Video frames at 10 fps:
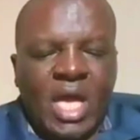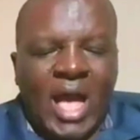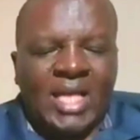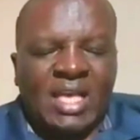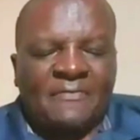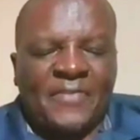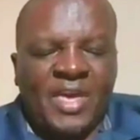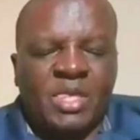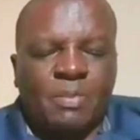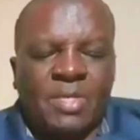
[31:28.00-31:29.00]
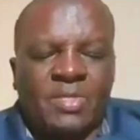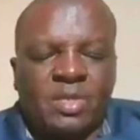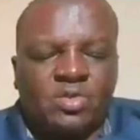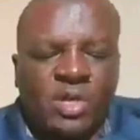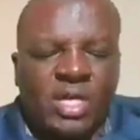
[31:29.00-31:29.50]
as a
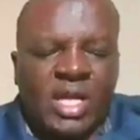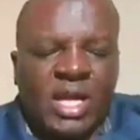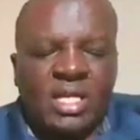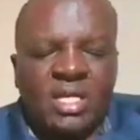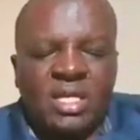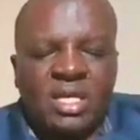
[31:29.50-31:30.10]
faith-based trainer,